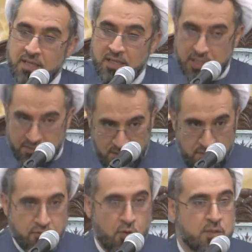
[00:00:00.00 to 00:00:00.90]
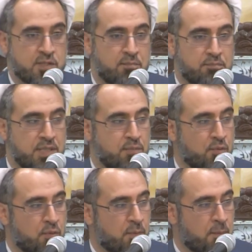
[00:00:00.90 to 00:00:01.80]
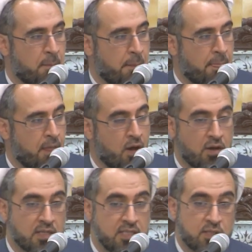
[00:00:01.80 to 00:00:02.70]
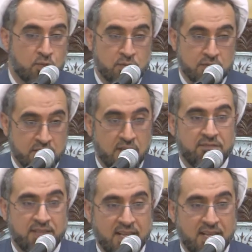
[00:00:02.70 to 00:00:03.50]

it will fall some people. Aliyatun Safila.